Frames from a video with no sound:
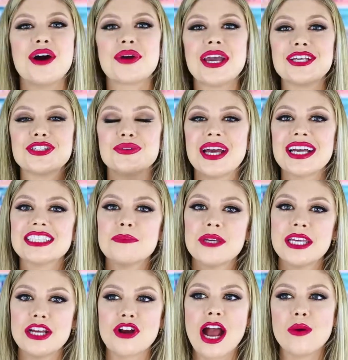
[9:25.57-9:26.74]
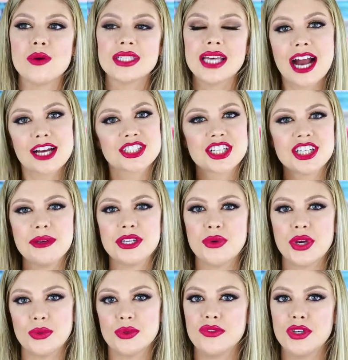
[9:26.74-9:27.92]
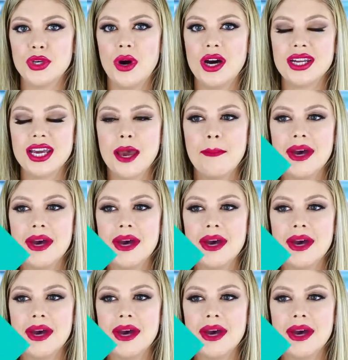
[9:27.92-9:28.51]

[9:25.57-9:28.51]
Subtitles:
Okay, so next up here, I was actually going to be doing a review on it,